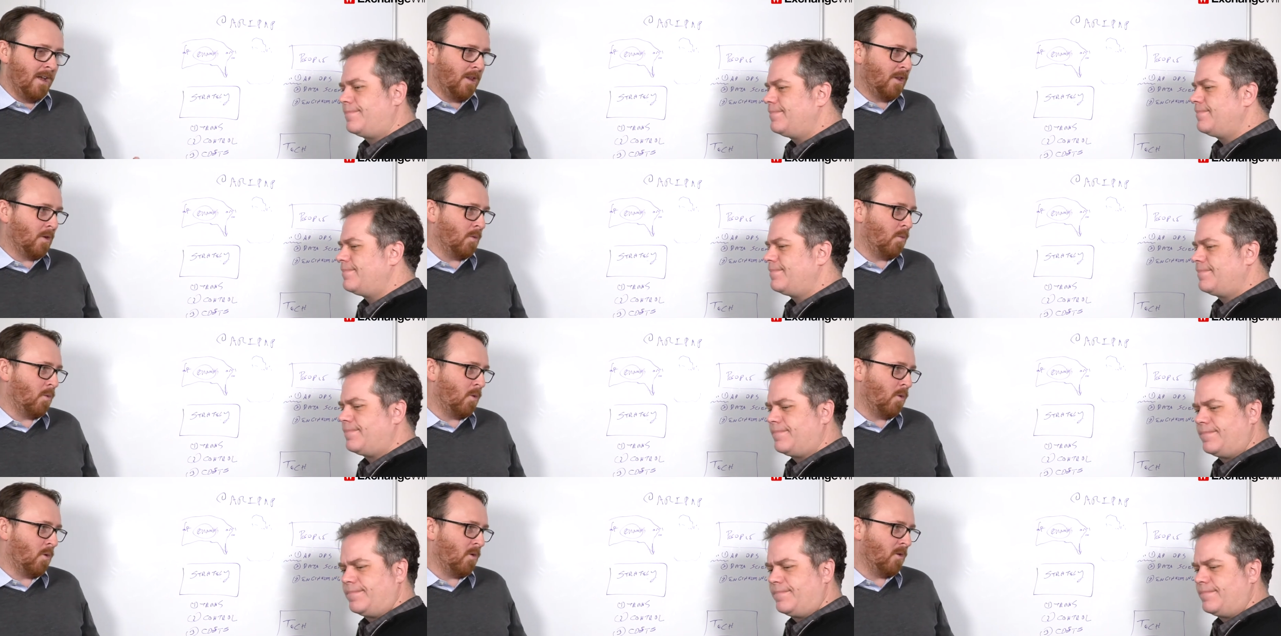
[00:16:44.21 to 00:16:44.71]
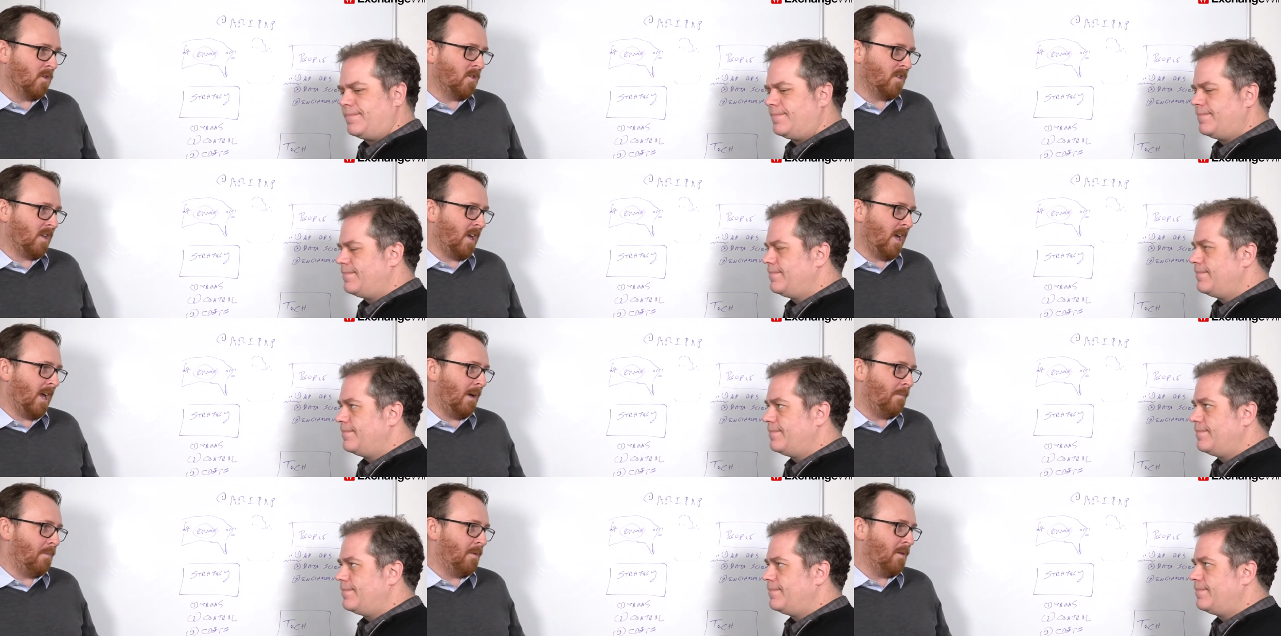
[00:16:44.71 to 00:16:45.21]
Speaker 1: towards
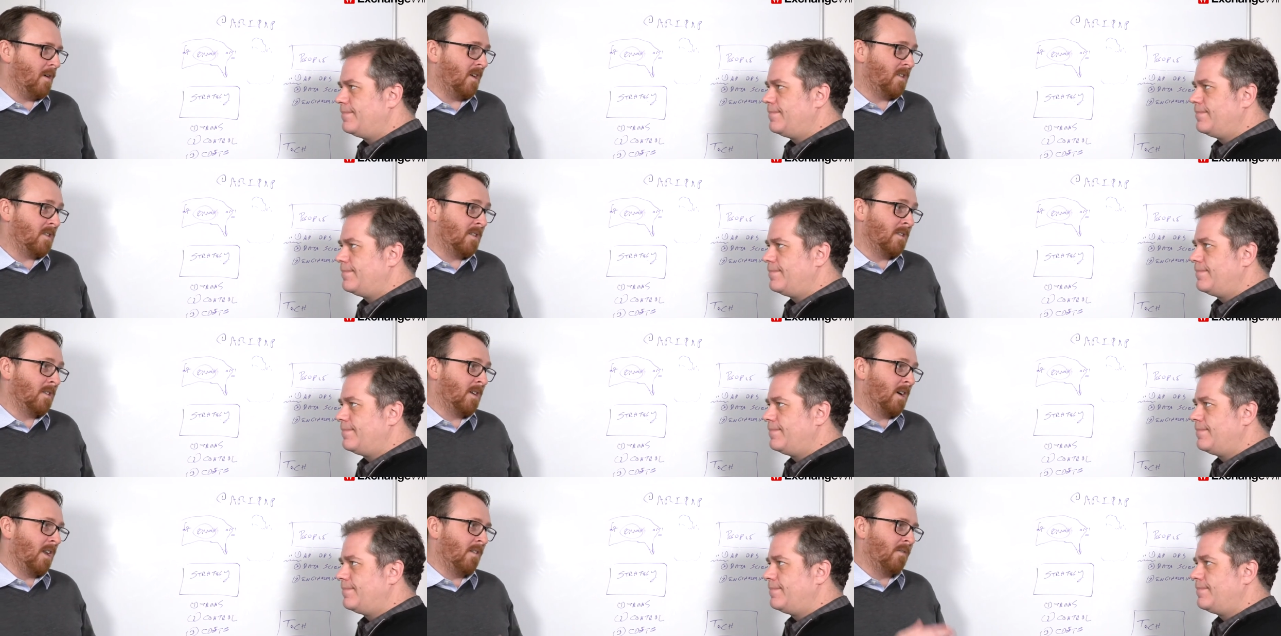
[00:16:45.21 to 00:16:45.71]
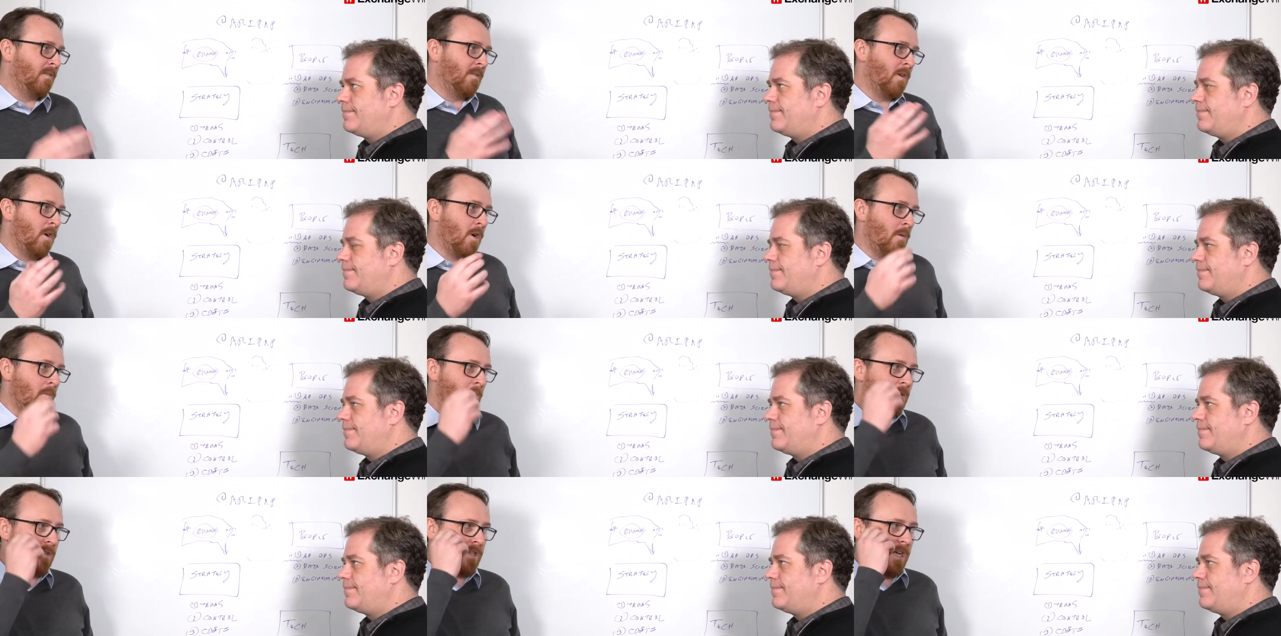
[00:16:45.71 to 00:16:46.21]
KPIs and kind of
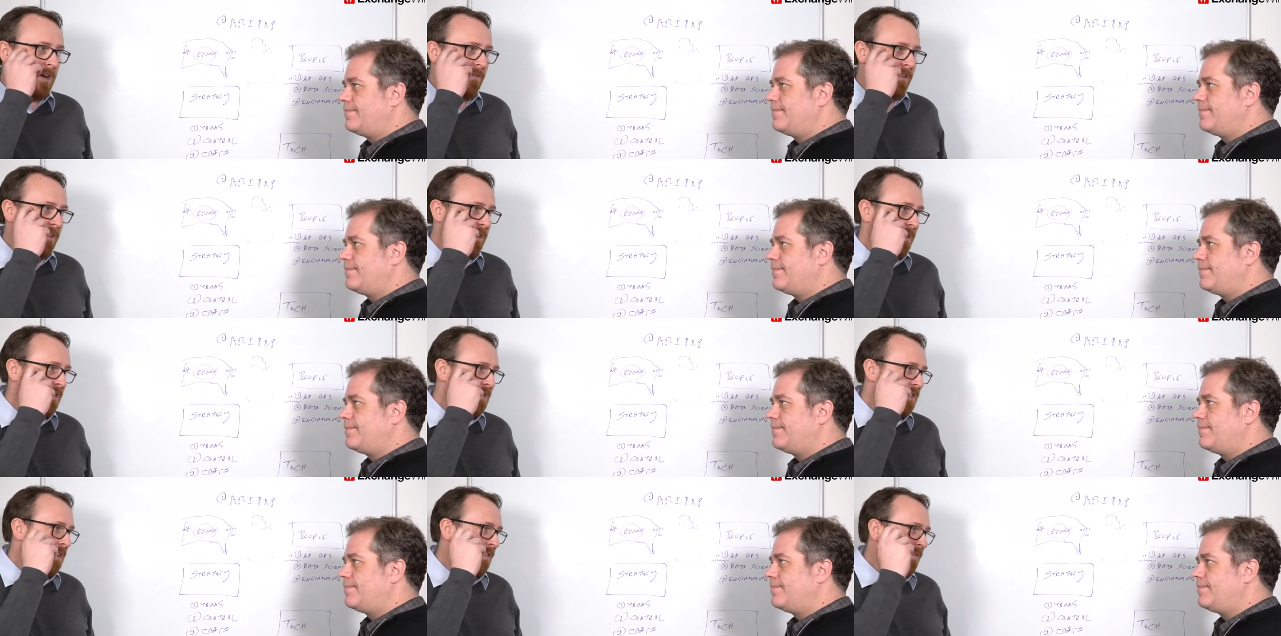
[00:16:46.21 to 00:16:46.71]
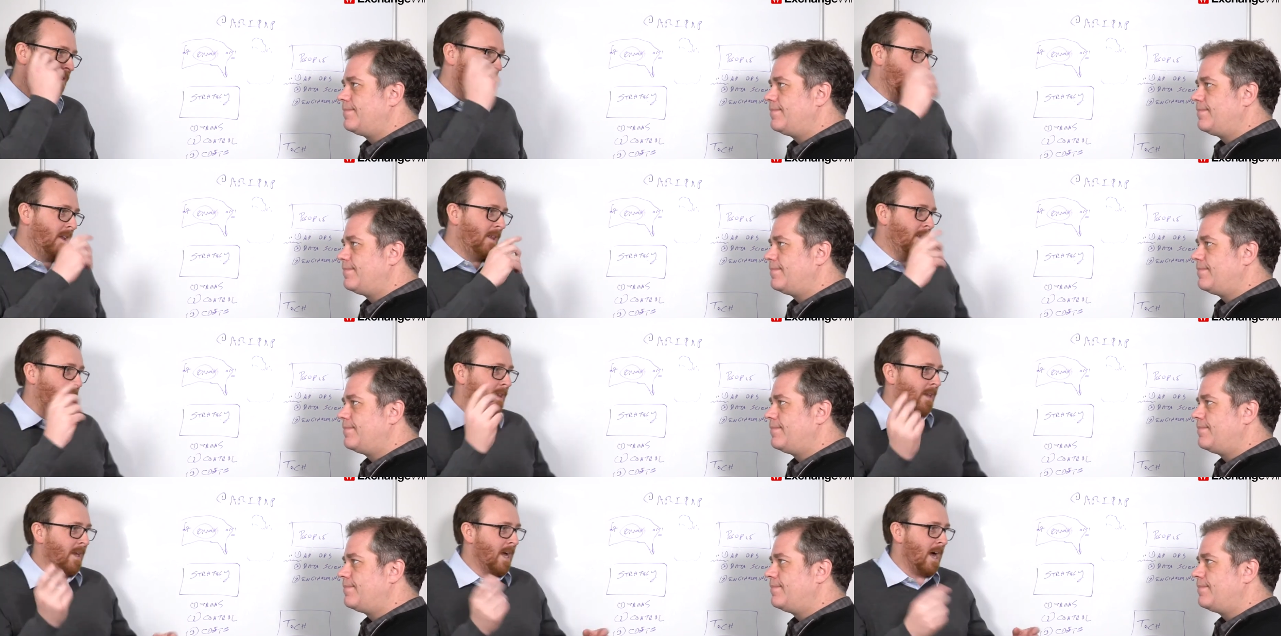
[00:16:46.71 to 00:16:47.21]
almost having sort of
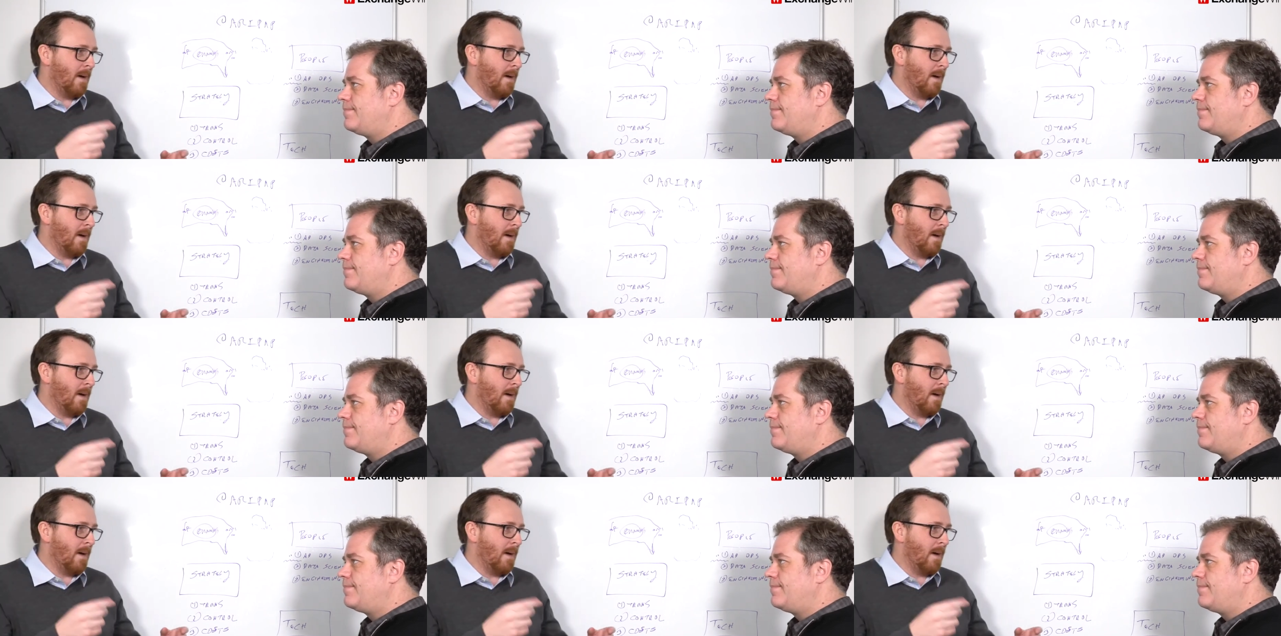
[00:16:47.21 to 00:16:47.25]
the, the